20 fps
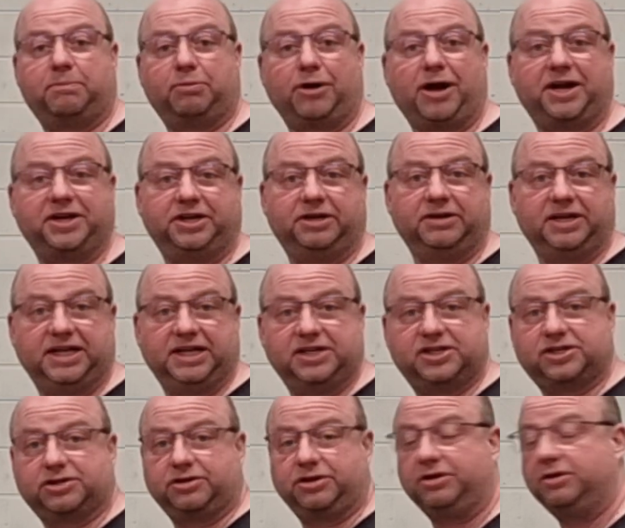brand new lead
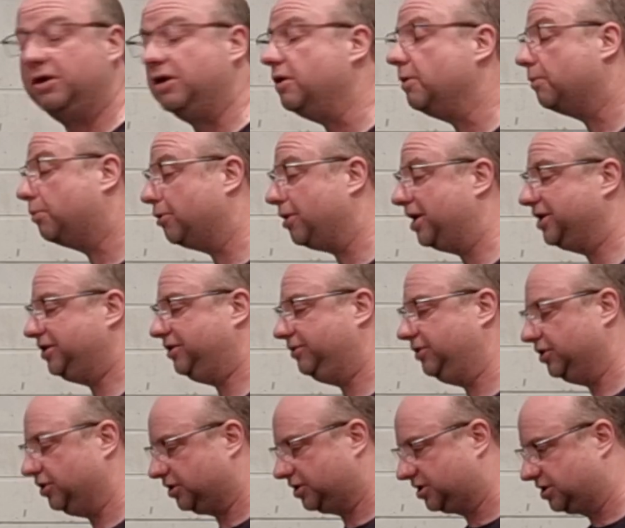screw, brand new
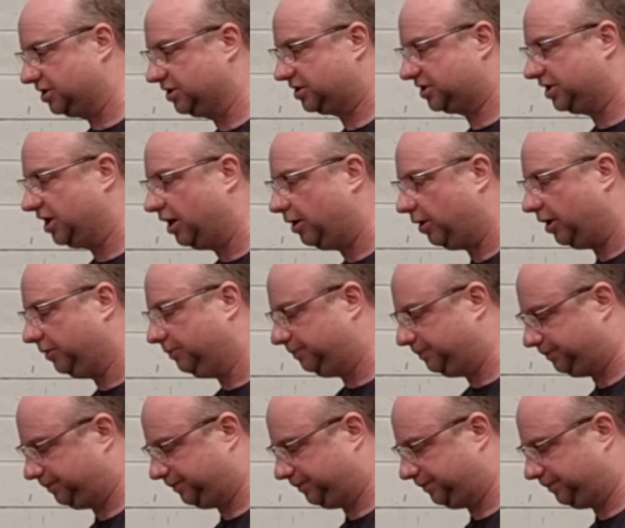nuts and so on.